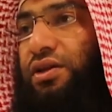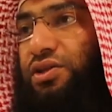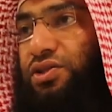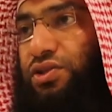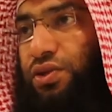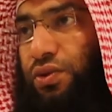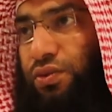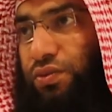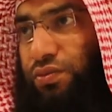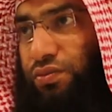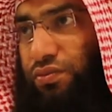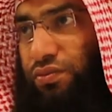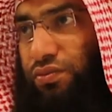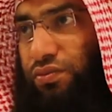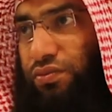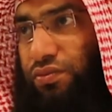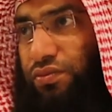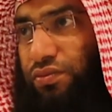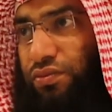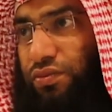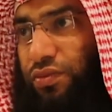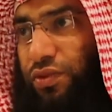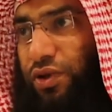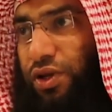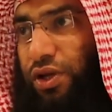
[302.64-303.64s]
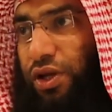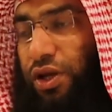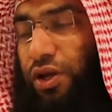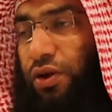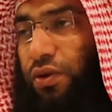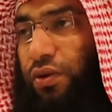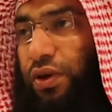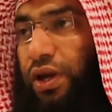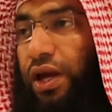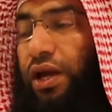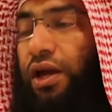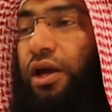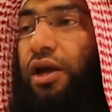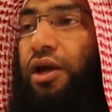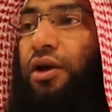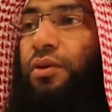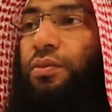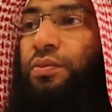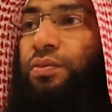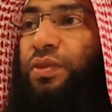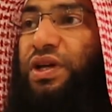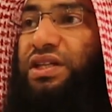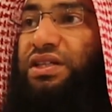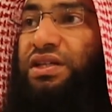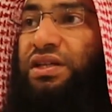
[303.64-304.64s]
the sawm. Yeah. Okay?
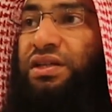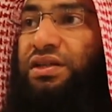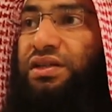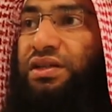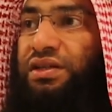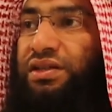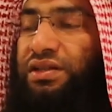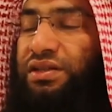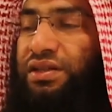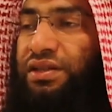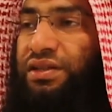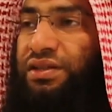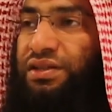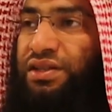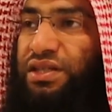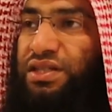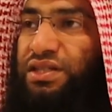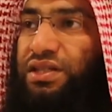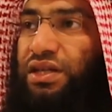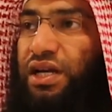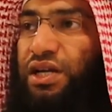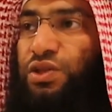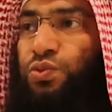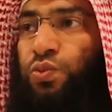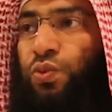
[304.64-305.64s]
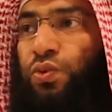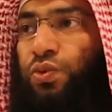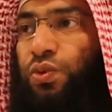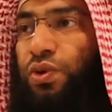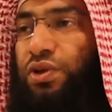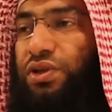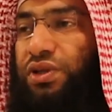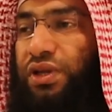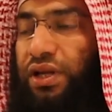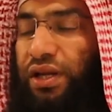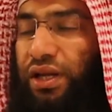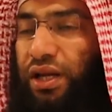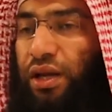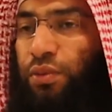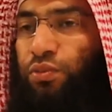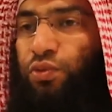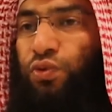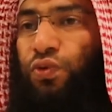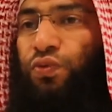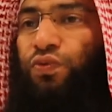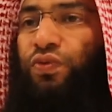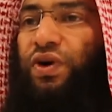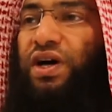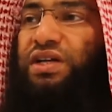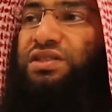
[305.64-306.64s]
But in, in, this case, will not tell him
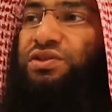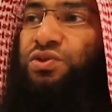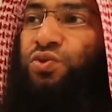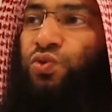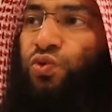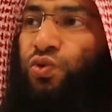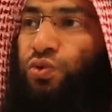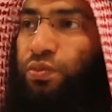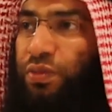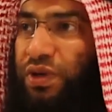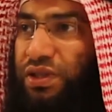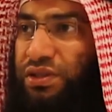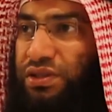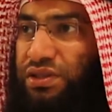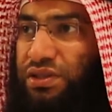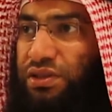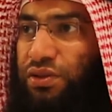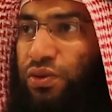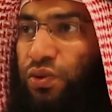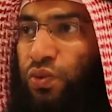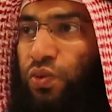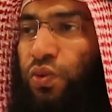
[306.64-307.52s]
to fast two months.